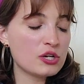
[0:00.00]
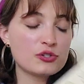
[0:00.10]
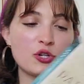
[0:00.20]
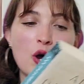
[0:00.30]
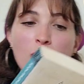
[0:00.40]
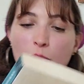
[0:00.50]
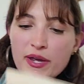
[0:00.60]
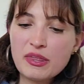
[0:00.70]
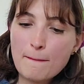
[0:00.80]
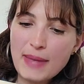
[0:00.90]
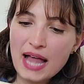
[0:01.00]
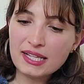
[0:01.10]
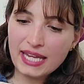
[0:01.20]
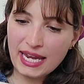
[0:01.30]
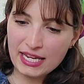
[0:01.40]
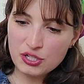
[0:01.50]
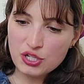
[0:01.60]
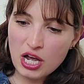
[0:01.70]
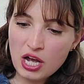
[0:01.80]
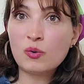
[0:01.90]
So with Bel
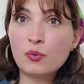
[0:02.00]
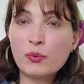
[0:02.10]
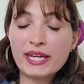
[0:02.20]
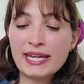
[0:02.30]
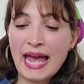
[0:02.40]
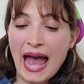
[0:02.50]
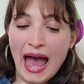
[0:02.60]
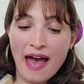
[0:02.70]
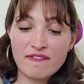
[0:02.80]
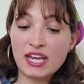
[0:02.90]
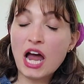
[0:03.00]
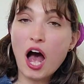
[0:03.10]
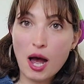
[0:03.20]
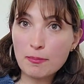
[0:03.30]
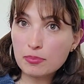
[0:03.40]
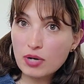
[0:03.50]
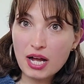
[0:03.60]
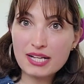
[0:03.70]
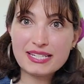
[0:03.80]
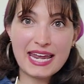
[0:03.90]
Canto, we have an
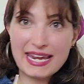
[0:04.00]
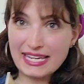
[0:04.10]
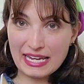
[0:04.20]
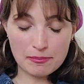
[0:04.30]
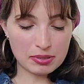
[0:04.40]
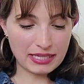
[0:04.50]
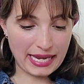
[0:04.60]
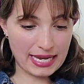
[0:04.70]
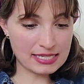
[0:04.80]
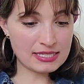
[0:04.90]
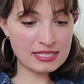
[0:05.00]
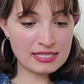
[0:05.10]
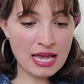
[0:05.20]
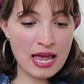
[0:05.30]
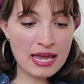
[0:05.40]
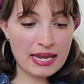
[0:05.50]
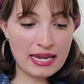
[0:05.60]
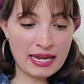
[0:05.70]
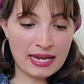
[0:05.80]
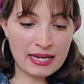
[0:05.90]
opera taking place
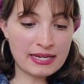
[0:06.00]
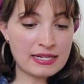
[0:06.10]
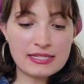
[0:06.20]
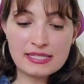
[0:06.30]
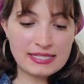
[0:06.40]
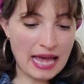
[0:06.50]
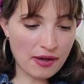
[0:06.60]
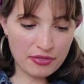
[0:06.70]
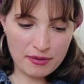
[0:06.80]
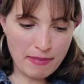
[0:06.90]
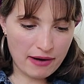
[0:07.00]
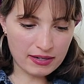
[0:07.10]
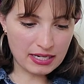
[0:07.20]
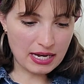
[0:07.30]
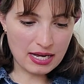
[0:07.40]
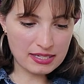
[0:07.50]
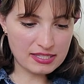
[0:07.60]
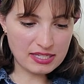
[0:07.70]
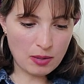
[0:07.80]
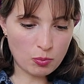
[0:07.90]
in South America
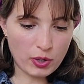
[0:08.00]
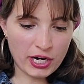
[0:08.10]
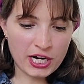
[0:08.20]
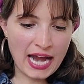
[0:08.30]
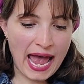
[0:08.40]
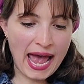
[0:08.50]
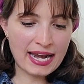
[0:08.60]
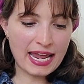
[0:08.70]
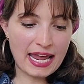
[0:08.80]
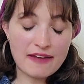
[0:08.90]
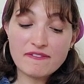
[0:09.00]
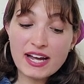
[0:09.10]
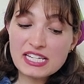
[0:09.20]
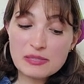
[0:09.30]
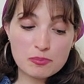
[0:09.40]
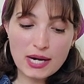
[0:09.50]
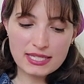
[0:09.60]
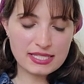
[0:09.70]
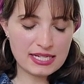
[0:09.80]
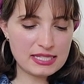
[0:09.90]
somewhere at a vice
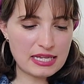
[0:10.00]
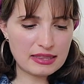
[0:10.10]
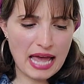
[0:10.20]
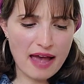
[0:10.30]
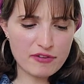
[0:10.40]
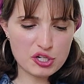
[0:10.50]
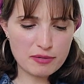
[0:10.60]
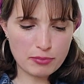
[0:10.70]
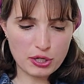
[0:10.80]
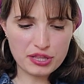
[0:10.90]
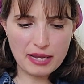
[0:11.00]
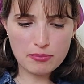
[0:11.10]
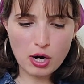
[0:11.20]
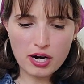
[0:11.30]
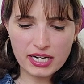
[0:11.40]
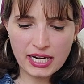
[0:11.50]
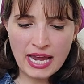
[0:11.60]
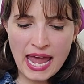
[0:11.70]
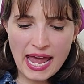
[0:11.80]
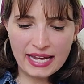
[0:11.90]
president's lavish birthday party,
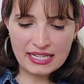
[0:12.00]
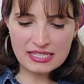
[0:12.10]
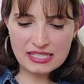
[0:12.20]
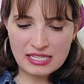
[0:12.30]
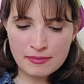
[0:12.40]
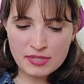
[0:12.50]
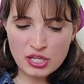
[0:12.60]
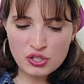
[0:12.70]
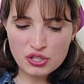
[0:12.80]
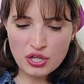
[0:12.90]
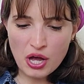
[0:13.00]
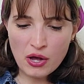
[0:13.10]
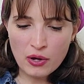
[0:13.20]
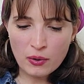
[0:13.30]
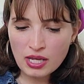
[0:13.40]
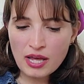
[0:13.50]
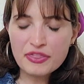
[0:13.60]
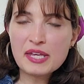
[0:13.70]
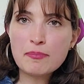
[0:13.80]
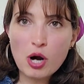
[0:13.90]
and it seems as though
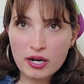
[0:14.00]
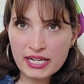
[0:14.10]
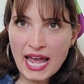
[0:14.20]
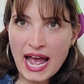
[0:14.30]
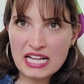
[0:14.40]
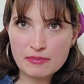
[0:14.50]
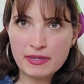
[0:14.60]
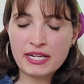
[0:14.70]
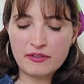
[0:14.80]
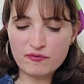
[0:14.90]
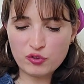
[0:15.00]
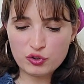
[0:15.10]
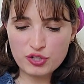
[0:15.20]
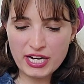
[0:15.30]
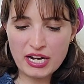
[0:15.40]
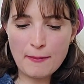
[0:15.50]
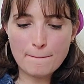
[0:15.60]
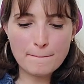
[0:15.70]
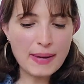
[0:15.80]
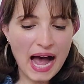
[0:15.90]
the party has been infiltrated
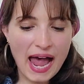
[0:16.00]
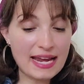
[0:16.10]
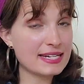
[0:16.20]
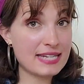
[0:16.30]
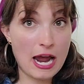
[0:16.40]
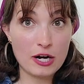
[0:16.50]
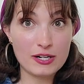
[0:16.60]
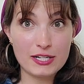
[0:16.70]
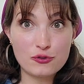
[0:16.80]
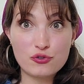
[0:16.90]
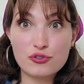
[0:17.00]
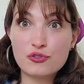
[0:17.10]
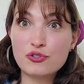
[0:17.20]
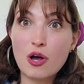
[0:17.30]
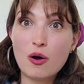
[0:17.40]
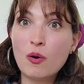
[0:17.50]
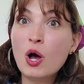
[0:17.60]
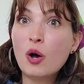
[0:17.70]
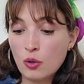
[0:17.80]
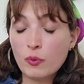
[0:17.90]
by terrorists. So
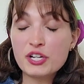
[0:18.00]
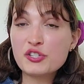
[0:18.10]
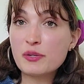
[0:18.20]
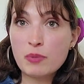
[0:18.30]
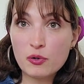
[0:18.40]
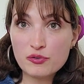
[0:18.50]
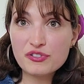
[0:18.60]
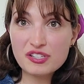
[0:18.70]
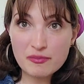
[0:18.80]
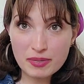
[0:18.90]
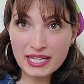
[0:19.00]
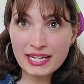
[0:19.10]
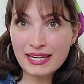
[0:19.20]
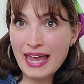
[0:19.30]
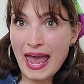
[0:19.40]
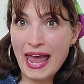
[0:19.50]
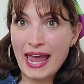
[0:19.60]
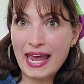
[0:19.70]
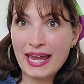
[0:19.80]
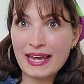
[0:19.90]
what is supposed to be
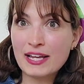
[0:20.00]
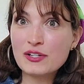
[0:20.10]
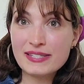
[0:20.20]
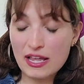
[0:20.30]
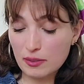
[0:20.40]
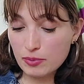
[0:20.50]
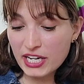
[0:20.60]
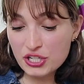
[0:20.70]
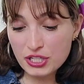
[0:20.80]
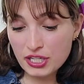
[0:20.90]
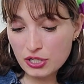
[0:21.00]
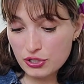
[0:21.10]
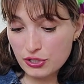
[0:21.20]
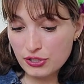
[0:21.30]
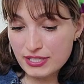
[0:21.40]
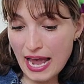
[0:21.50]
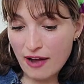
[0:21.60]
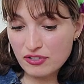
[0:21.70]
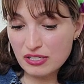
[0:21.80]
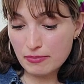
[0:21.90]
a celebration turns
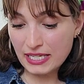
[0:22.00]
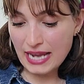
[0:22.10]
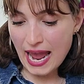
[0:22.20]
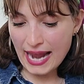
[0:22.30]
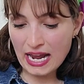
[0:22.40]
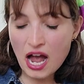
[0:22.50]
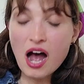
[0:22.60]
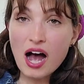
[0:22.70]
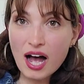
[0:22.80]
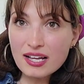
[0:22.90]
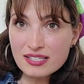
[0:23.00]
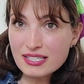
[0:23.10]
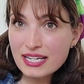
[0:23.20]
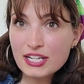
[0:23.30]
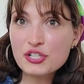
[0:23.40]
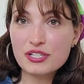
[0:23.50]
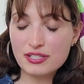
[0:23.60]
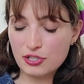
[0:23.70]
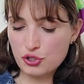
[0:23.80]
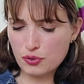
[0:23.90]
out to be a hostage
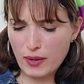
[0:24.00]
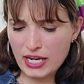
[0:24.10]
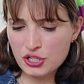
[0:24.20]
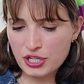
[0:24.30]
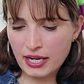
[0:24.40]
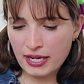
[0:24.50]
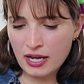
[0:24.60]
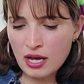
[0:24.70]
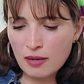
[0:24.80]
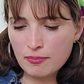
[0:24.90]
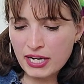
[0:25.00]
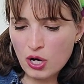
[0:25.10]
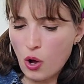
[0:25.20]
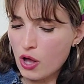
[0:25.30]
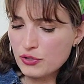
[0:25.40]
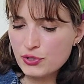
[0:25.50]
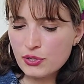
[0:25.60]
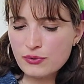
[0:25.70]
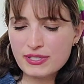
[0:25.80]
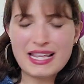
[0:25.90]
situation, but it
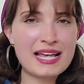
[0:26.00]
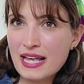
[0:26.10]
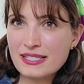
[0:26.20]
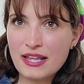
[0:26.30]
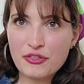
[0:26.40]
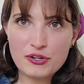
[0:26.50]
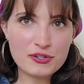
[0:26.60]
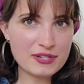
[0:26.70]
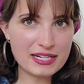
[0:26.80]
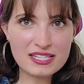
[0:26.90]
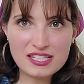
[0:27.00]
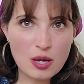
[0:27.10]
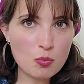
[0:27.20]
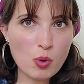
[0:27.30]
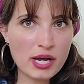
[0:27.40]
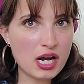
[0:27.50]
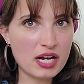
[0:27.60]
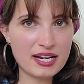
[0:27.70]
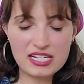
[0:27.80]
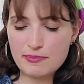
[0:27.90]
also says that there's like a somewhat
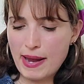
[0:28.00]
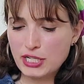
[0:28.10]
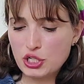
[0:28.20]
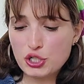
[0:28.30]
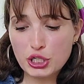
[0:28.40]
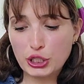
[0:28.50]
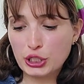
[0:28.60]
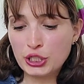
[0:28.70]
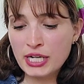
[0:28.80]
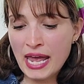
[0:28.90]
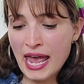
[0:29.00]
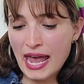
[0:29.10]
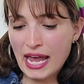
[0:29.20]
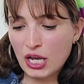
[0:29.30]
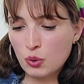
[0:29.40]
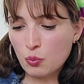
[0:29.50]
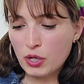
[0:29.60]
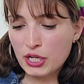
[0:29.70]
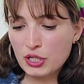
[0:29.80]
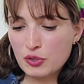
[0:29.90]
unexpected turn, and
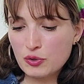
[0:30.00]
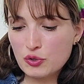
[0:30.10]
what